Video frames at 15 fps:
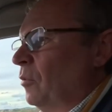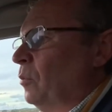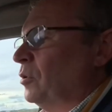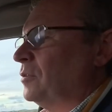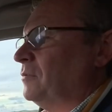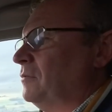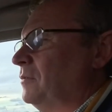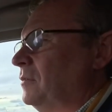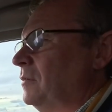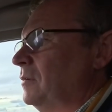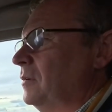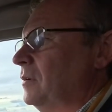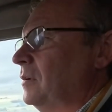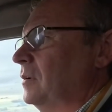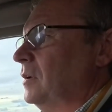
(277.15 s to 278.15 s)
but
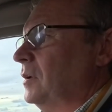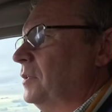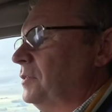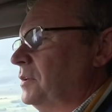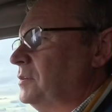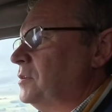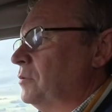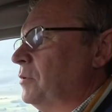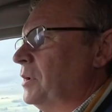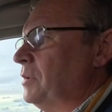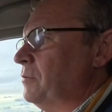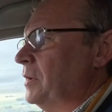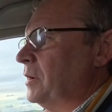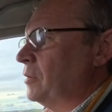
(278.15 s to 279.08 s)
they do anyway.